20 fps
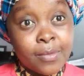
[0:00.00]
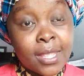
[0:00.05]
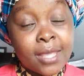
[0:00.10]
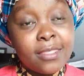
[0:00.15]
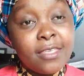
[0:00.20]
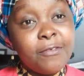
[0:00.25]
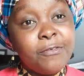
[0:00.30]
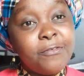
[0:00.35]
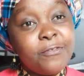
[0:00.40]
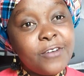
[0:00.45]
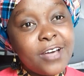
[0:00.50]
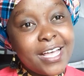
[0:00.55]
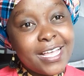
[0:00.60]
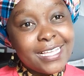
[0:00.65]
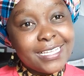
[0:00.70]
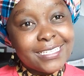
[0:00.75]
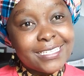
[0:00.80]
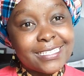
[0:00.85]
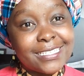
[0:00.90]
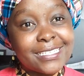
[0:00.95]
The
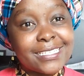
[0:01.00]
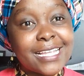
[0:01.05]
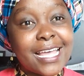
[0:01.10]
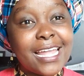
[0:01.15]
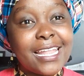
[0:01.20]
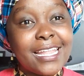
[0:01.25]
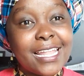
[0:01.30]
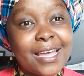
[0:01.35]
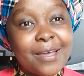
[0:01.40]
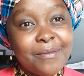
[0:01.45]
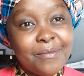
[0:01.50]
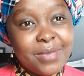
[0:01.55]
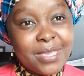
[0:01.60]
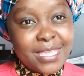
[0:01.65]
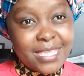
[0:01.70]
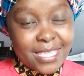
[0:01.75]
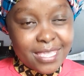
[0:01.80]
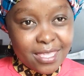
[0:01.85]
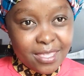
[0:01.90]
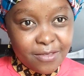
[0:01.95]
first
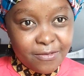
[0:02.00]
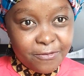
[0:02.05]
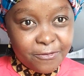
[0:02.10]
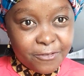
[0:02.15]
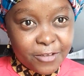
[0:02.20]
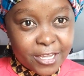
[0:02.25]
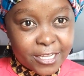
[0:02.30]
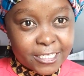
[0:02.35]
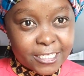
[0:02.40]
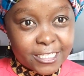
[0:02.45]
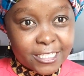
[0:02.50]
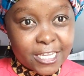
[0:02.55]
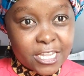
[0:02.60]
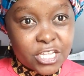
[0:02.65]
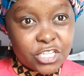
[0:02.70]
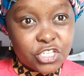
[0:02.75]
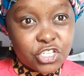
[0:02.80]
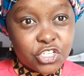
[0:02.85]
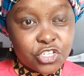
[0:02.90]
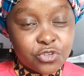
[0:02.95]
alarming effect
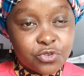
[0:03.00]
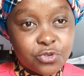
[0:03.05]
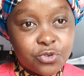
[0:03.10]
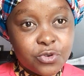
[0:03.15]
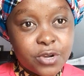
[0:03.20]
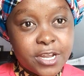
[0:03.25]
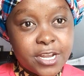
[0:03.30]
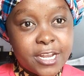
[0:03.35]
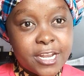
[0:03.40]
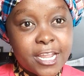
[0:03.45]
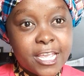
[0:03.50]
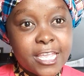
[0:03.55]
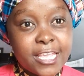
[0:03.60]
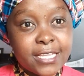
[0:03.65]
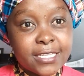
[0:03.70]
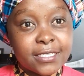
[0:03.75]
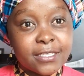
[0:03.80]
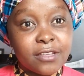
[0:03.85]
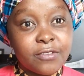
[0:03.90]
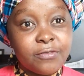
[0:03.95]
in children
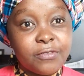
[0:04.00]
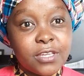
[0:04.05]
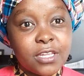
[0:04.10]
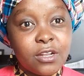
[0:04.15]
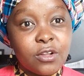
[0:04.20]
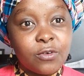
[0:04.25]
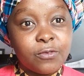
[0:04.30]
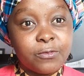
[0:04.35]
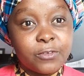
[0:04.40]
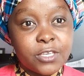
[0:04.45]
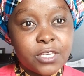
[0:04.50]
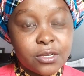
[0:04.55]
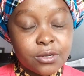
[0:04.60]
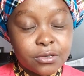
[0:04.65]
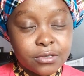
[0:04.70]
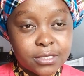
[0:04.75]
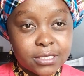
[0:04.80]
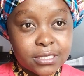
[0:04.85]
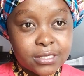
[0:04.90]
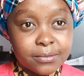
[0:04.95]
is the feel of
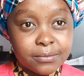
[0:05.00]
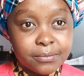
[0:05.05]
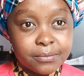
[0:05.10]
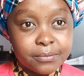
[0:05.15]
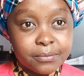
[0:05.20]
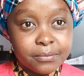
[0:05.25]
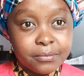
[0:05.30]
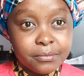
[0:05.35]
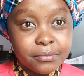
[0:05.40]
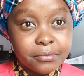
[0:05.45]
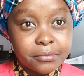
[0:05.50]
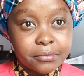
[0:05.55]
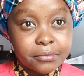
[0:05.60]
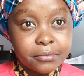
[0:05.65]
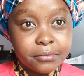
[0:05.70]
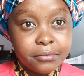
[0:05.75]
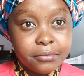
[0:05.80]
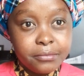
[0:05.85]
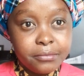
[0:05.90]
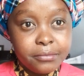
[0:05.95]
guilt.
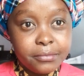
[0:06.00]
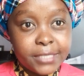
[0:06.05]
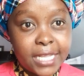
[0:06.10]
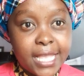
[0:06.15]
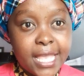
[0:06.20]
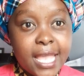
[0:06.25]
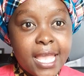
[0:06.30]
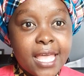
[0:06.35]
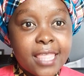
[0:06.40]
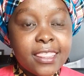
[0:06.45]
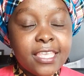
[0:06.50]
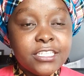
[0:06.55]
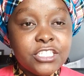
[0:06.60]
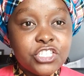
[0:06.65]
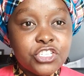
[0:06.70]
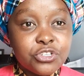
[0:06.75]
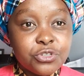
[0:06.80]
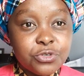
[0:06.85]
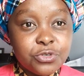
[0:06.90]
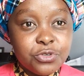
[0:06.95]
The
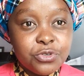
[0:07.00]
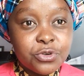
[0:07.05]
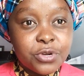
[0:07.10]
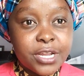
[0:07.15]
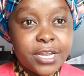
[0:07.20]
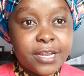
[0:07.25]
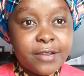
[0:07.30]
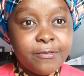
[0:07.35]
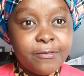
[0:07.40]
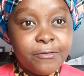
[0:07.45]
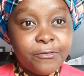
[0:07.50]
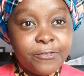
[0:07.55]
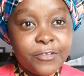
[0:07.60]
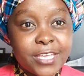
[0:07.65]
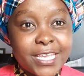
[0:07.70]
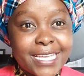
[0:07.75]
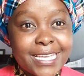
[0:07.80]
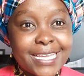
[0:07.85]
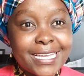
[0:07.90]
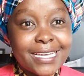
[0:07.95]
children
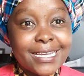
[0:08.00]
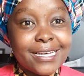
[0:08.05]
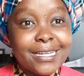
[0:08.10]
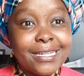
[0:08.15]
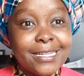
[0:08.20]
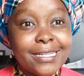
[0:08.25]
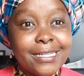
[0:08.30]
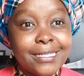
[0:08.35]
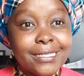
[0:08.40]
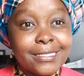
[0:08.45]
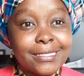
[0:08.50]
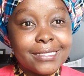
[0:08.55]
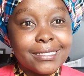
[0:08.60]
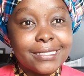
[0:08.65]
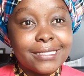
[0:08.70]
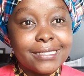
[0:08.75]
feel